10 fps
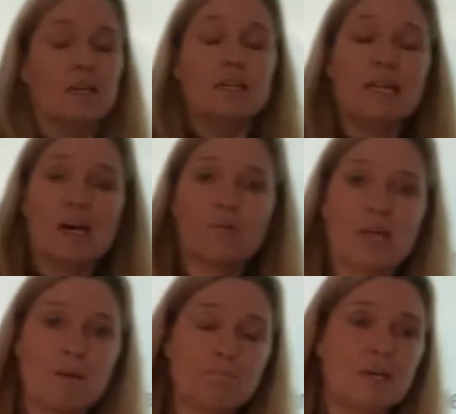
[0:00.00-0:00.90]
Now
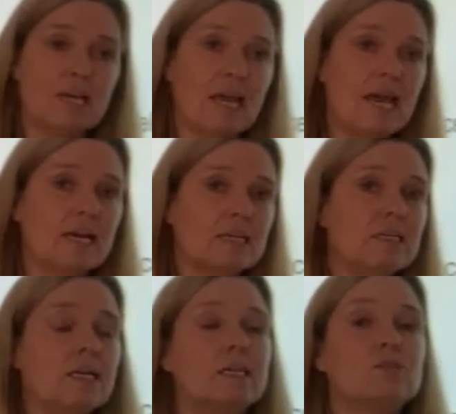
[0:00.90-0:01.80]
that big
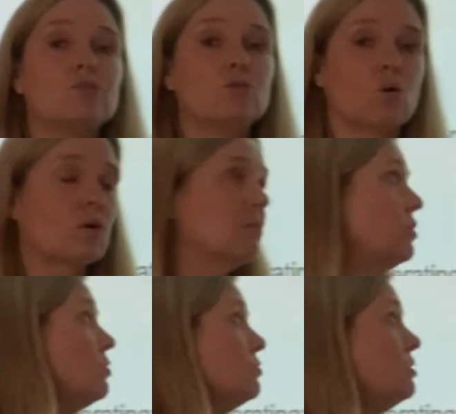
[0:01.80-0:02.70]
N is
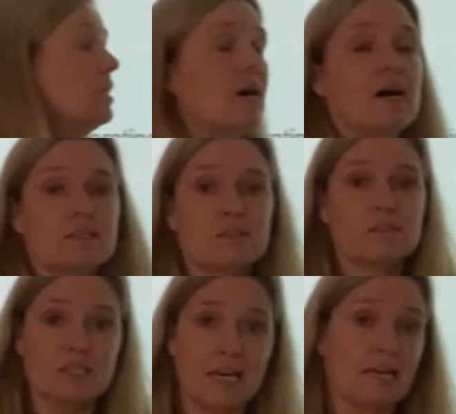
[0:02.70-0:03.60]
normal, not
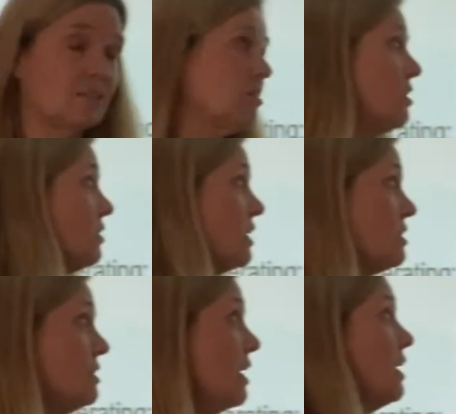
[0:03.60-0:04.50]
net. That's
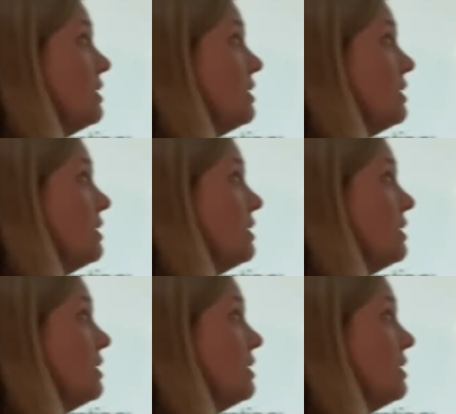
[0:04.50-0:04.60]
not